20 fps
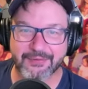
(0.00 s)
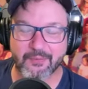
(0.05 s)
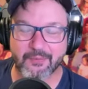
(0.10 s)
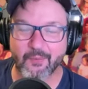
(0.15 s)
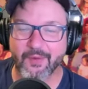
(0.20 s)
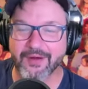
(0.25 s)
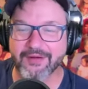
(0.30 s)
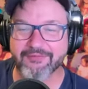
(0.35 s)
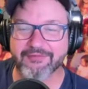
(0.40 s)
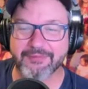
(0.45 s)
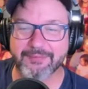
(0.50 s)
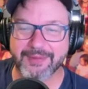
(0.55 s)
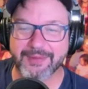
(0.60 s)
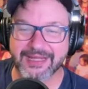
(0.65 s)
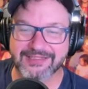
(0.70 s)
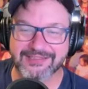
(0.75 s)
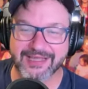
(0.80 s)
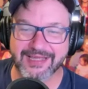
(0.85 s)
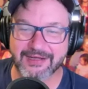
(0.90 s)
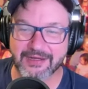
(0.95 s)
And yep. one of the
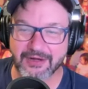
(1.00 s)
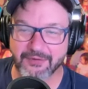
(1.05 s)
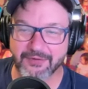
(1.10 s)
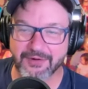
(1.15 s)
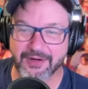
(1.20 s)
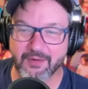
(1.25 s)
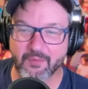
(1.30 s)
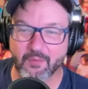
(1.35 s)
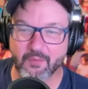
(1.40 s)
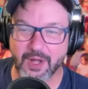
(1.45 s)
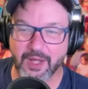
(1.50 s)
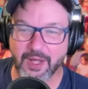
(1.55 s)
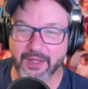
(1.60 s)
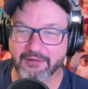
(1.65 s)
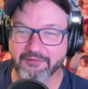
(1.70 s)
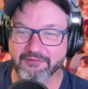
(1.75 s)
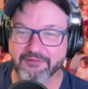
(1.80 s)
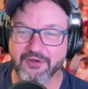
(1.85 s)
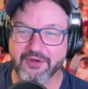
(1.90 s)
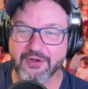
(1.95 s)
beats I noted
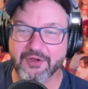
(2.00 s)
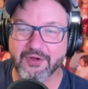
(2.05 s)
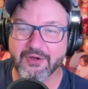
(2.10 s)
was